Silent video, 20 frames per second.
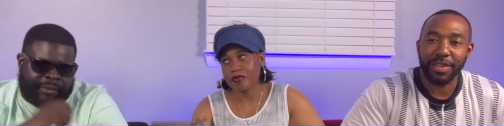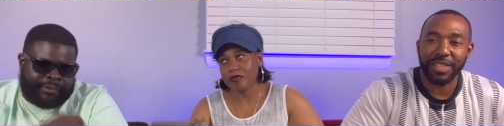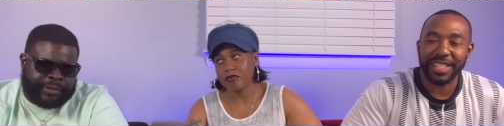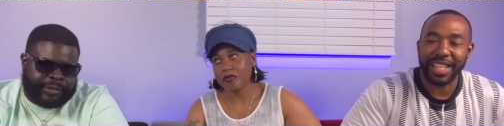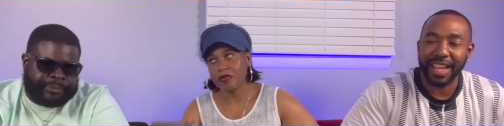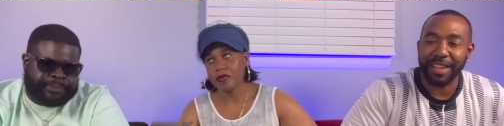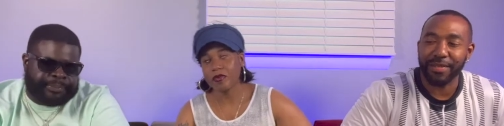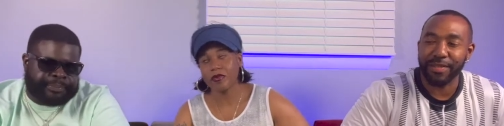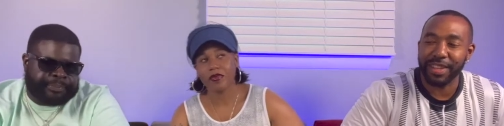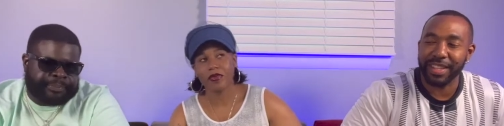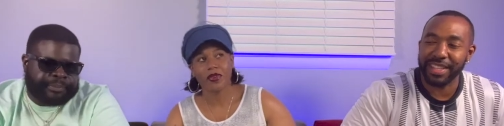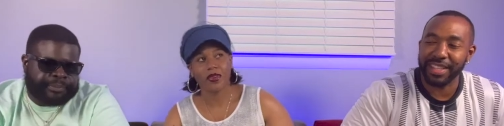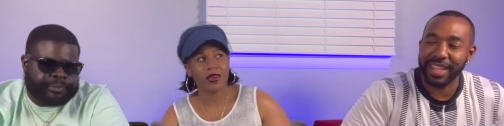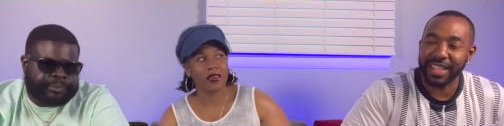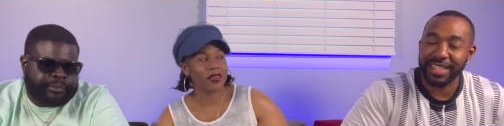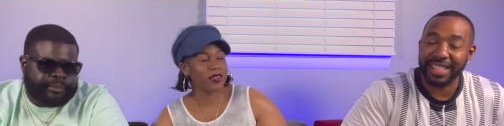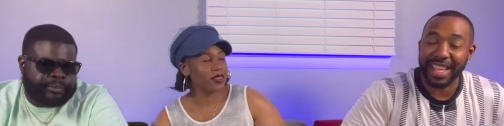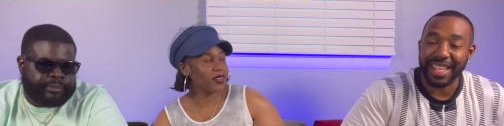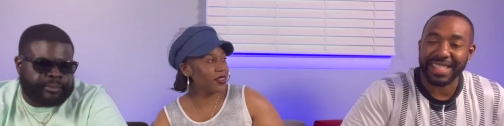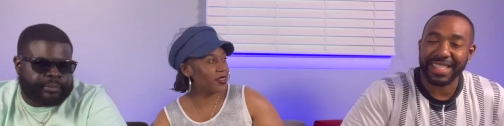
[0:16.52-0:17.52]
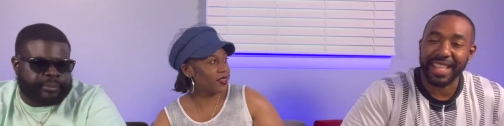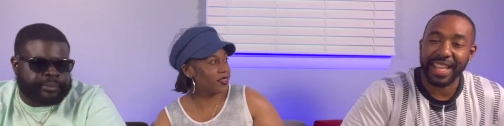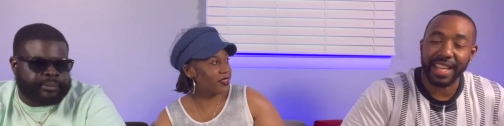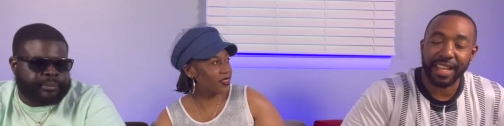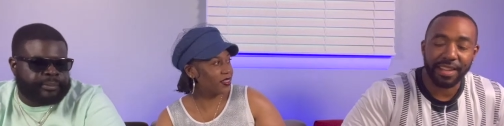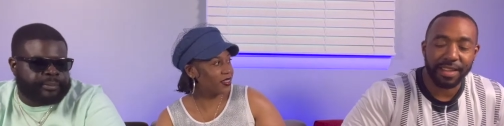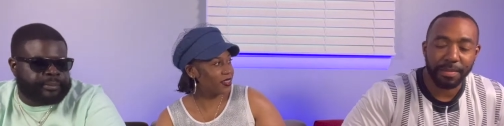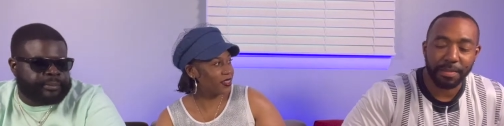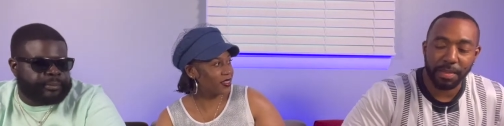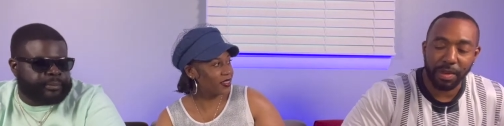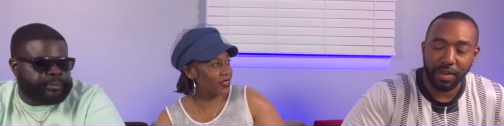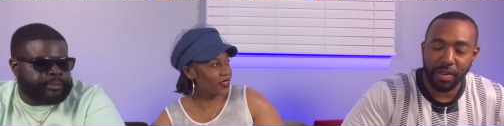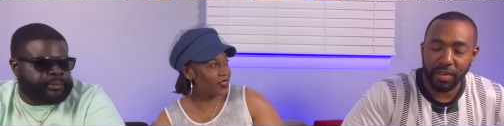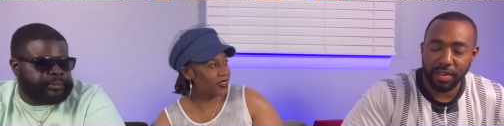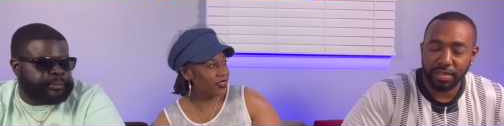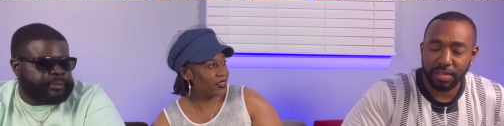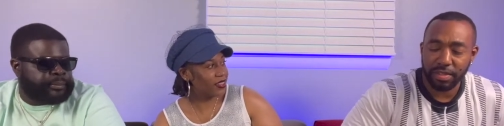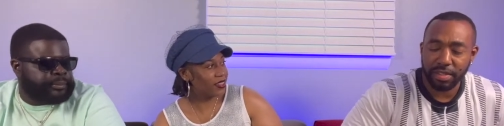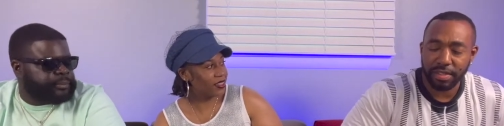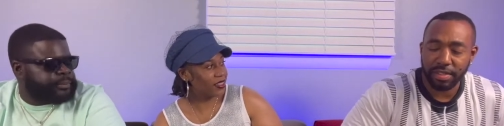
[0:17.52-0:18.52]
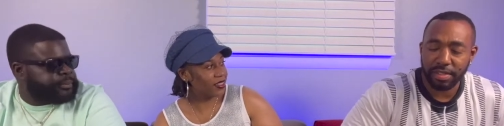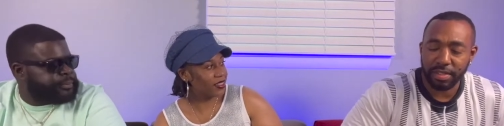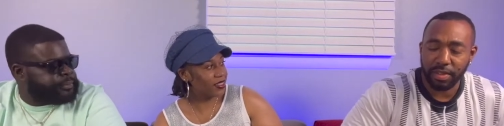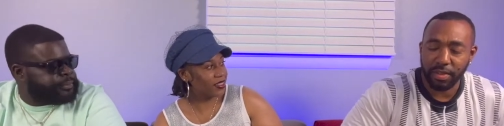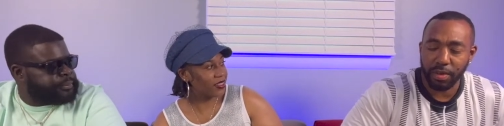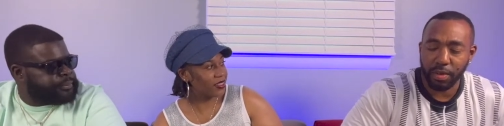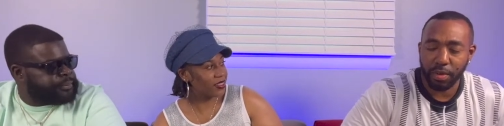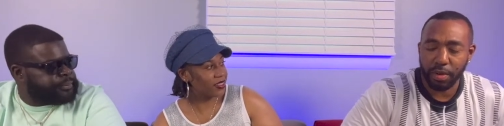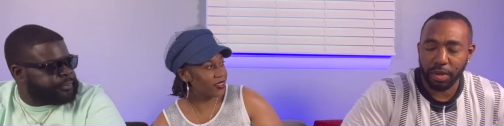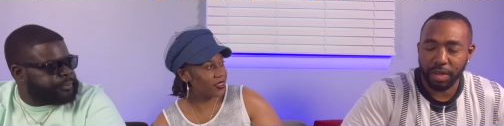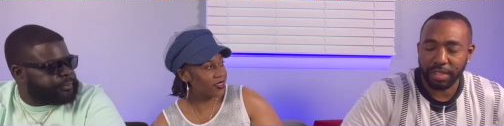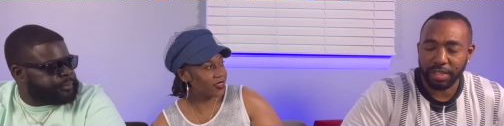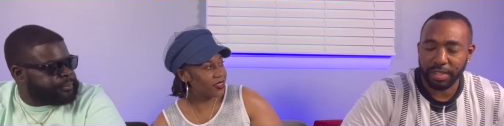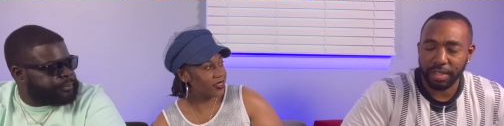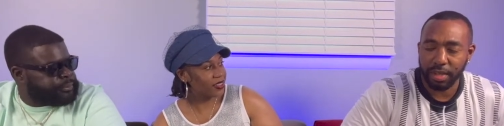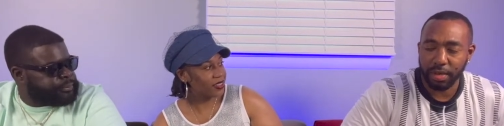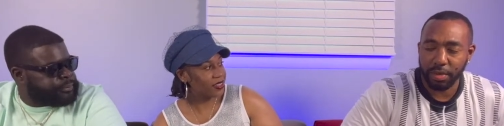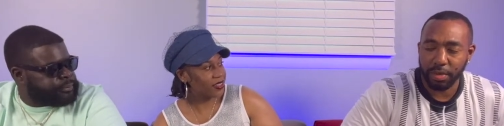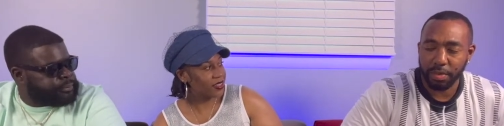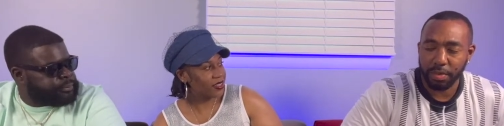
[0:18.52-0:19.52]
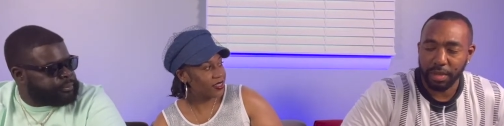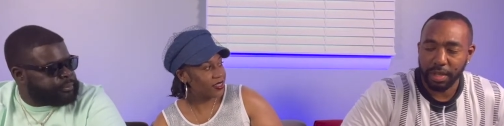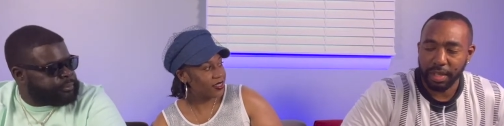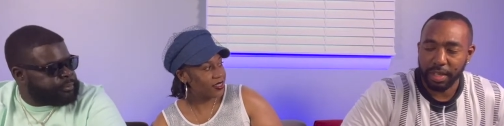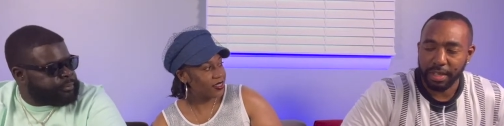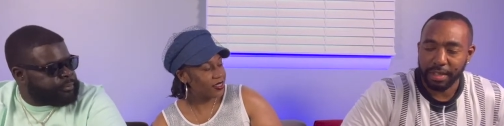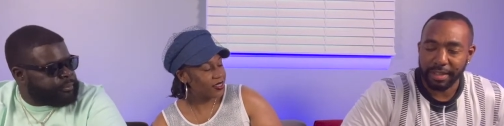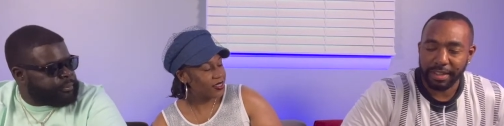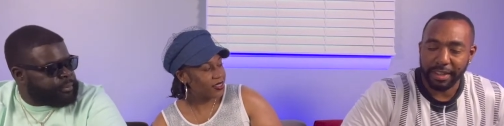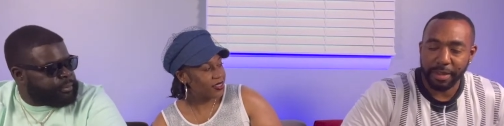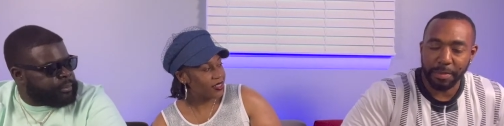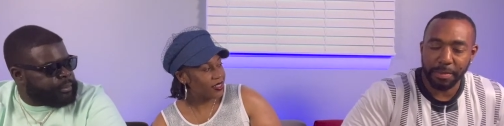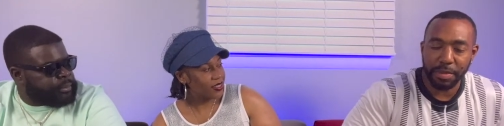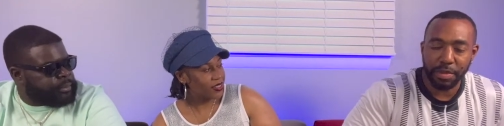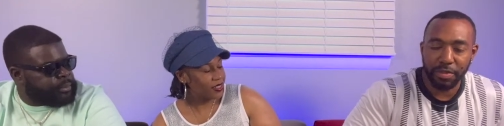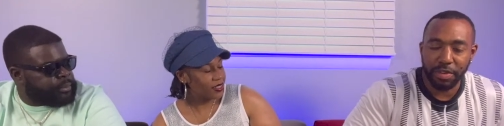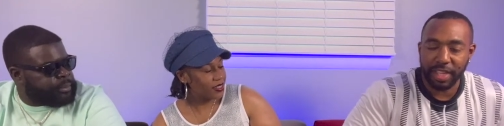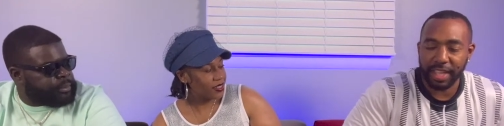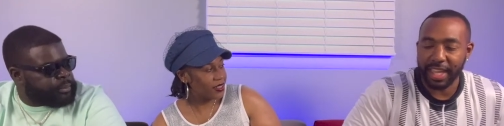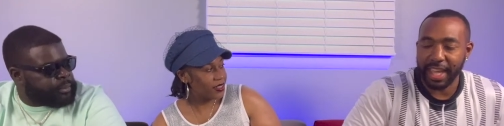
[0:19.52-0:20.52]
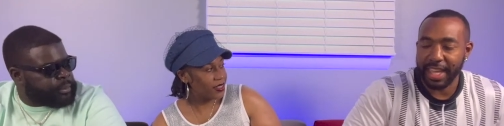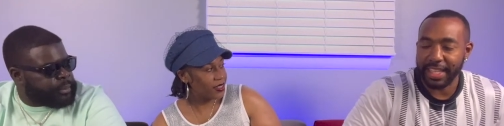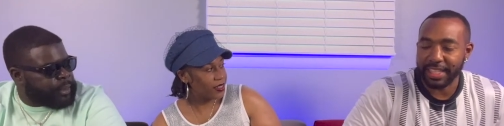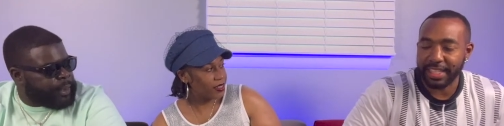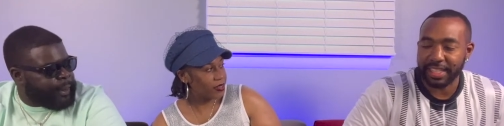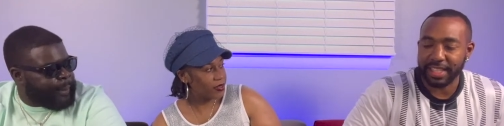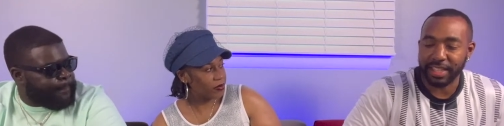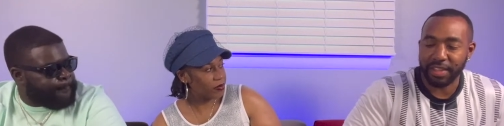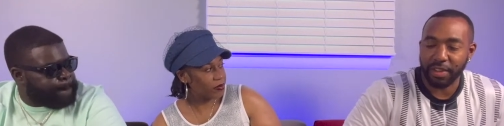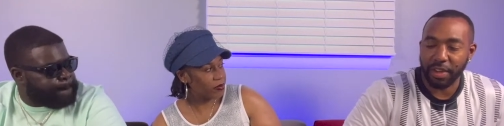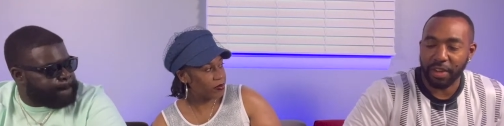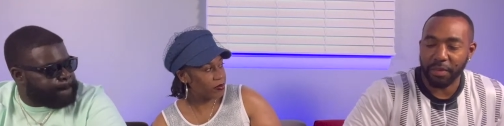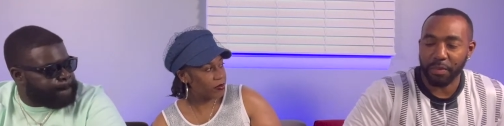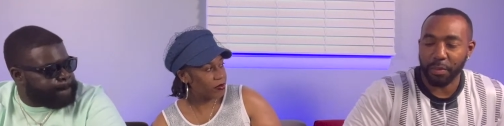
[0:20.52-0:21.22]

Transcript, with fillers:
Speaker 1: is that really is that telling the boss or so communication